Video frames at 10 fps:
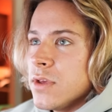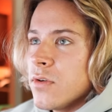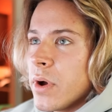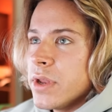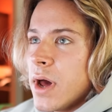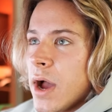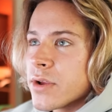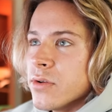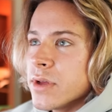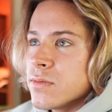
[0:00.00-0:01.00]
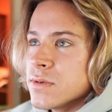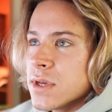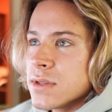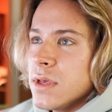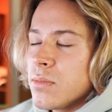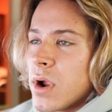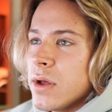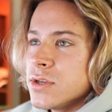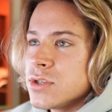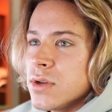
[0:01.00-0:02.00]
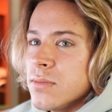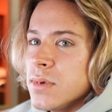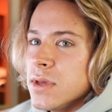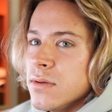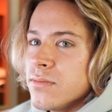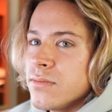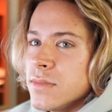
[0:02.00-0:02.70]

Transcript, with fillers: even my doctor like was like, it probably shouldn't be